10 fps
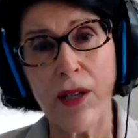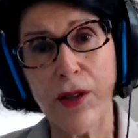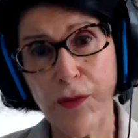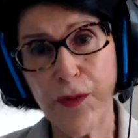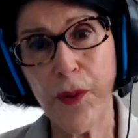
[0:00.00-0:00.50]

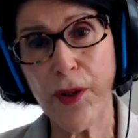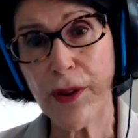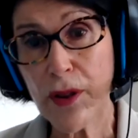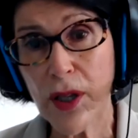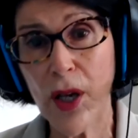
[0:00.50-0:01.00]
the
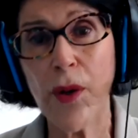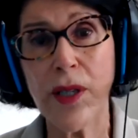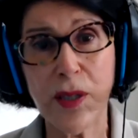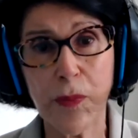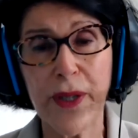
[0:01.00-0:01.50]
fourth
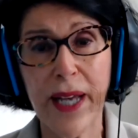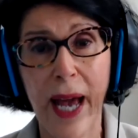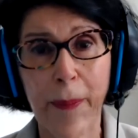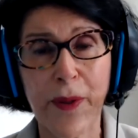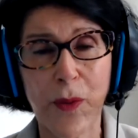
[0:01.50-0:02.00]
lowest per
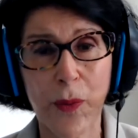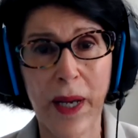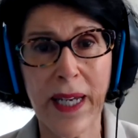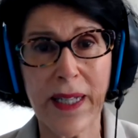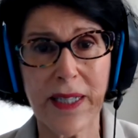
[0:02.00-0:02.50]
capita
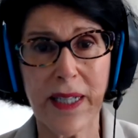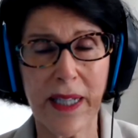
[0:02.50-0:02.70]
rate